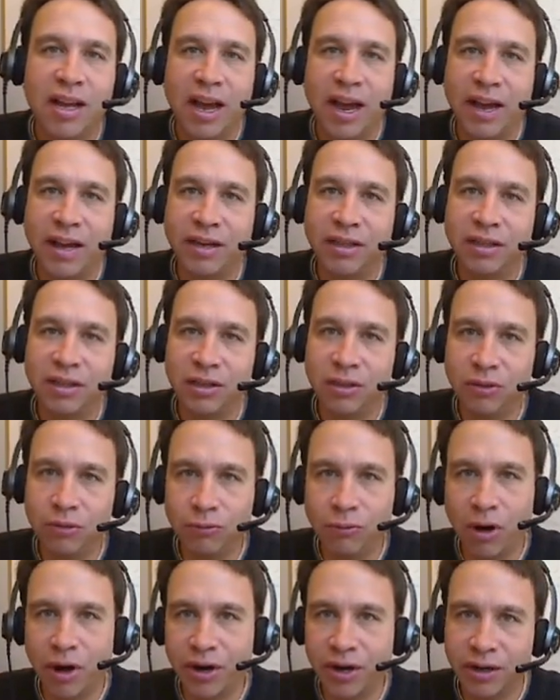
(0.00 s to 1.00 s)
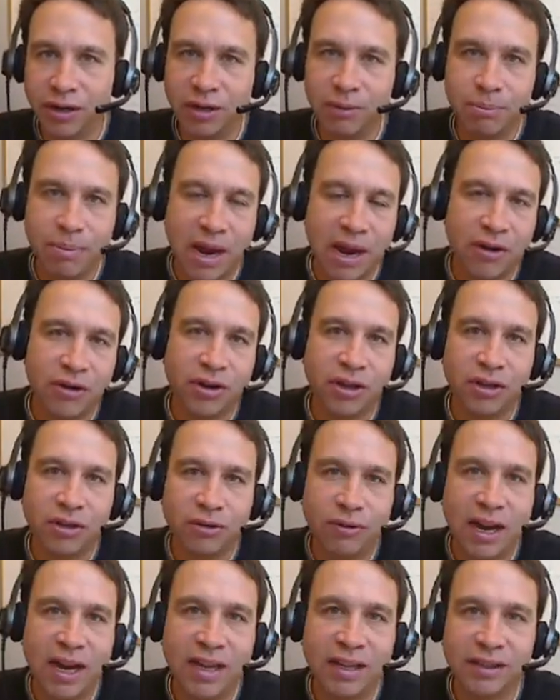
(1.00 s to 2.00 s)
and you want to compare and
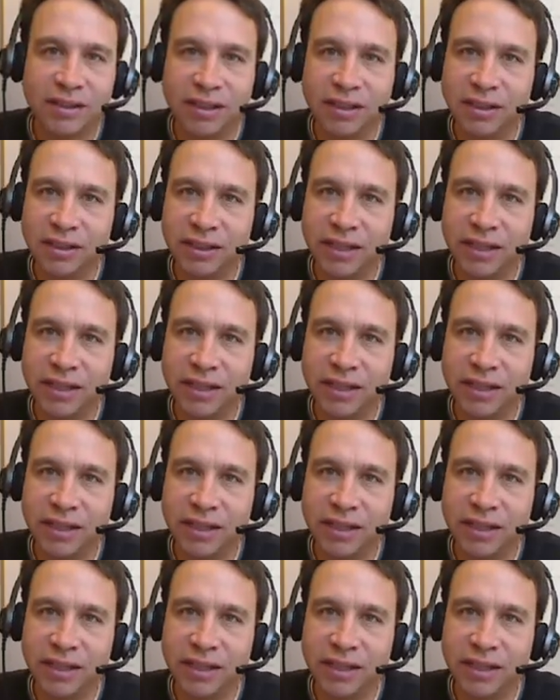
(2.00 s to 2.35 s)
contrast and